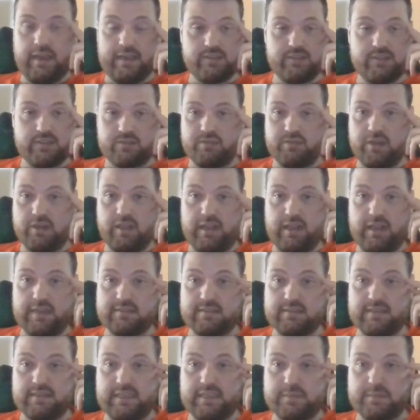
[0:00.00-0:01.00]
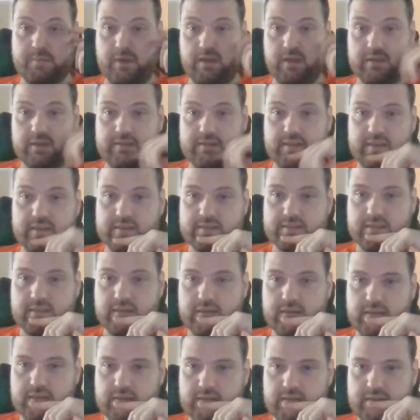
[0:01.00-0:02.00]
and just realize that that's politics?
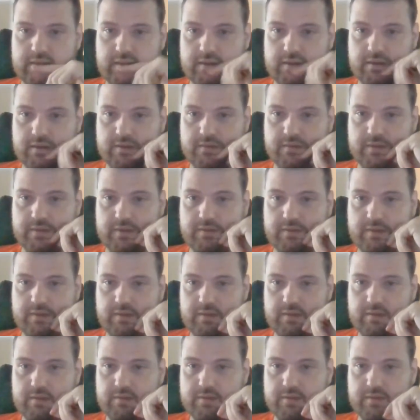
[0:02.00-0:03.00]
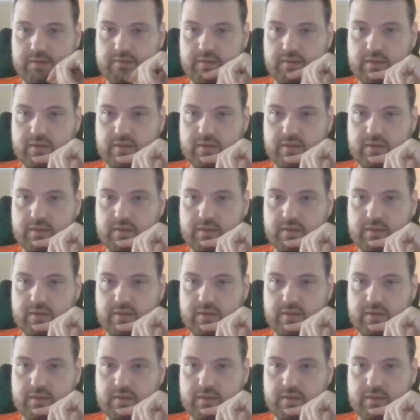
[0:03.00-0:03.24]
It's 250.